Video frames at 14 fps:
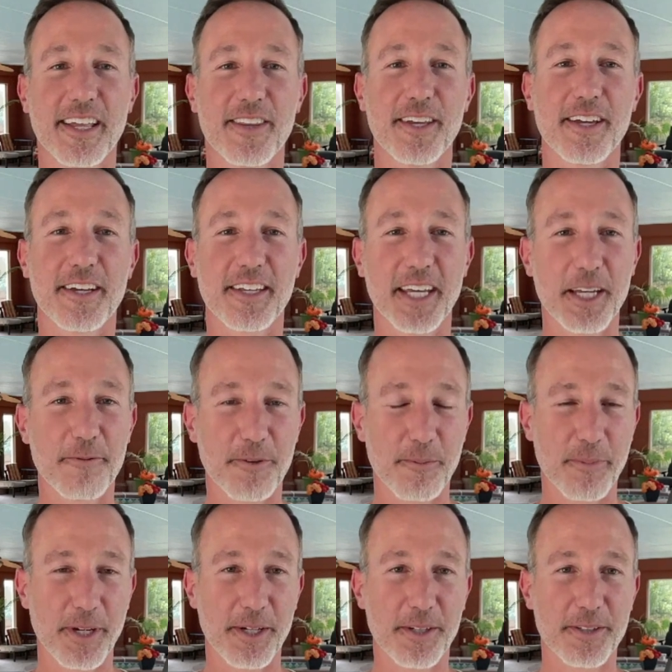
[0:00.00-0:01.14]
the Ken from
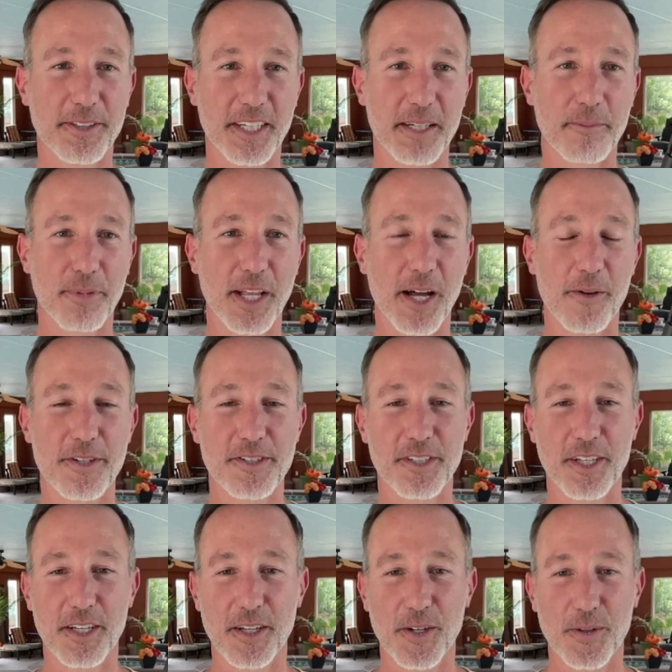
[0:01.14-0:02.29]
Meld, Ken Blau, the
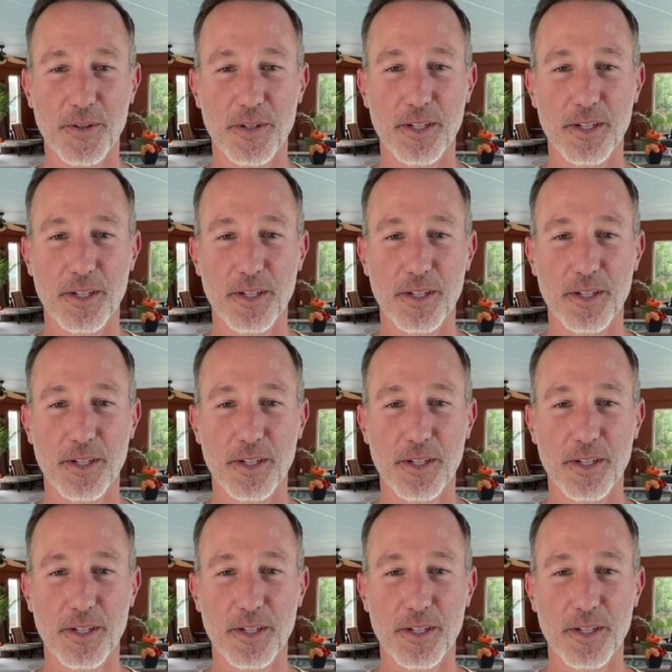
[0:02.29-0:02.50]
CEO.